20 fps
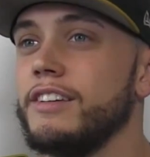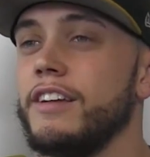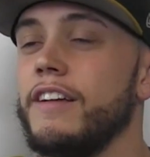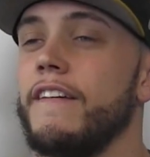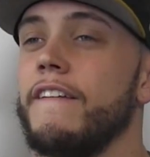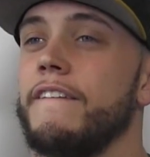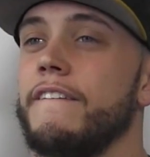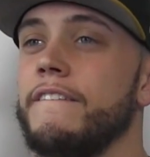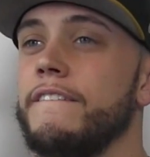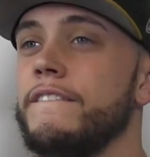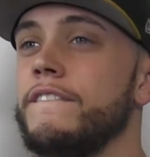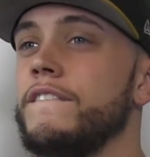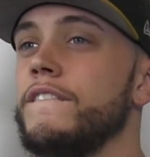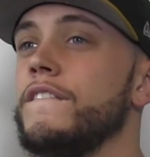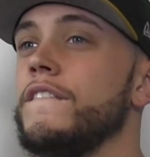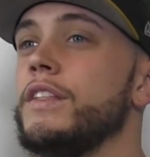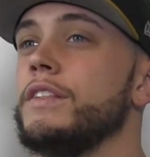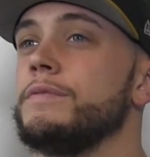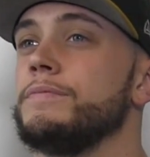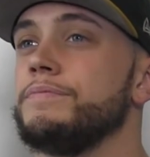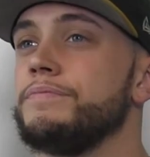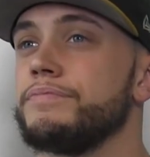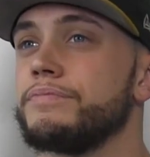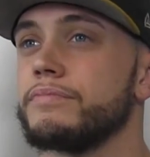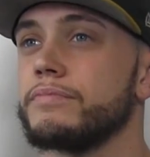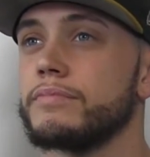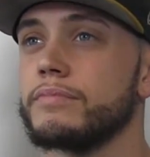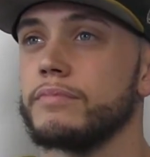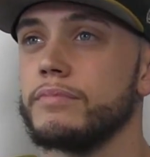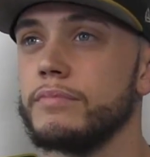What is your most
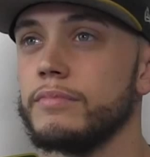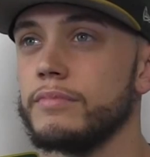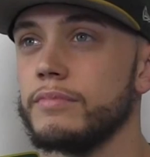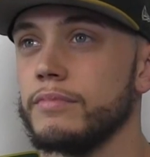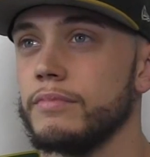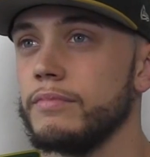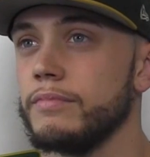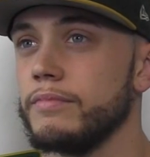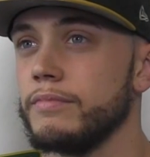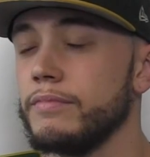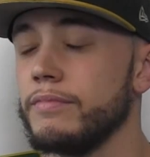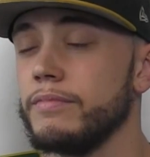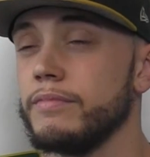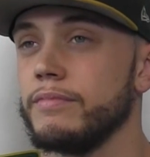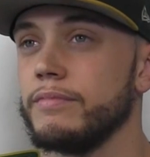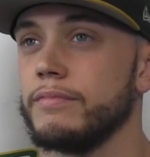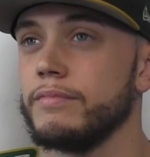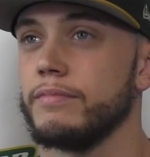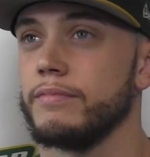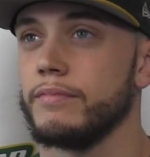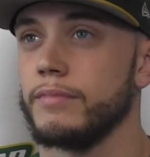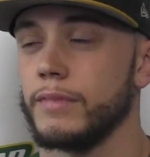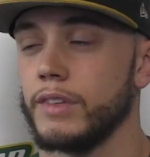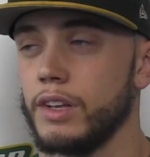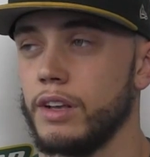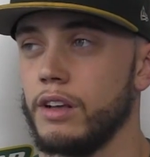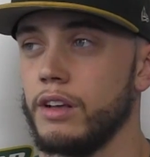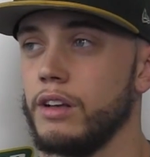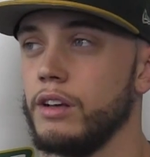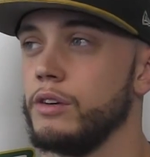memorable moment at
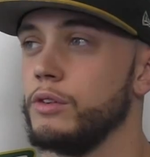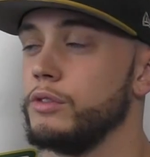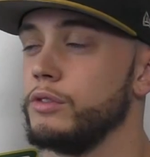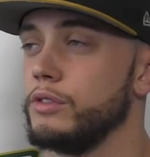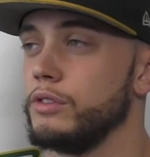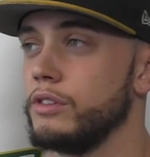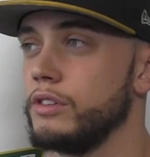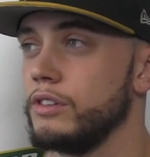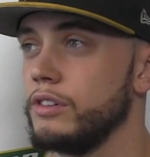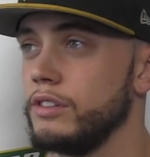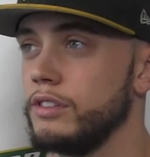McDaniel?